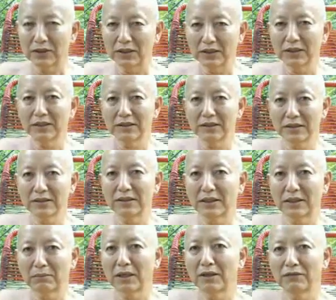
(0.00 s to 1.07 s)
learn this
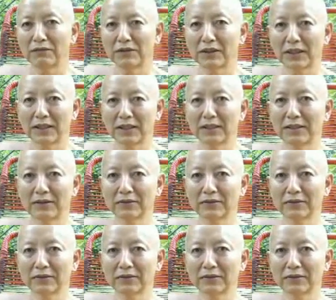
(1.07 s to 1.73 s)
Dhamma and Vinaya,